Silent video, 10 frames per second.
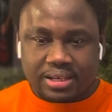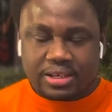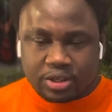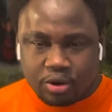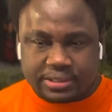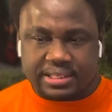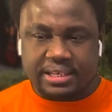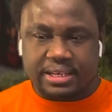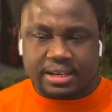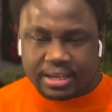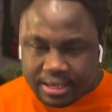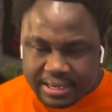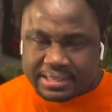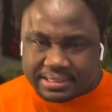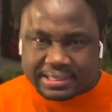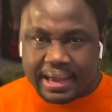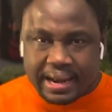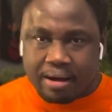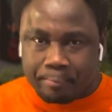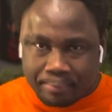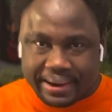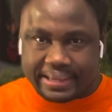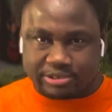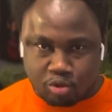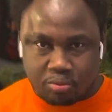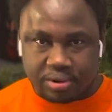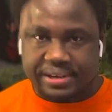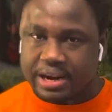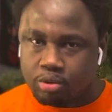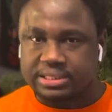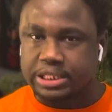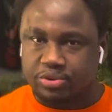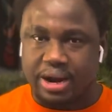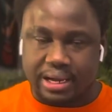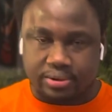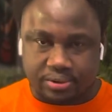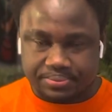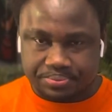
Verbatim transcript: you know, see, inside our mother's womb, there was a struggle.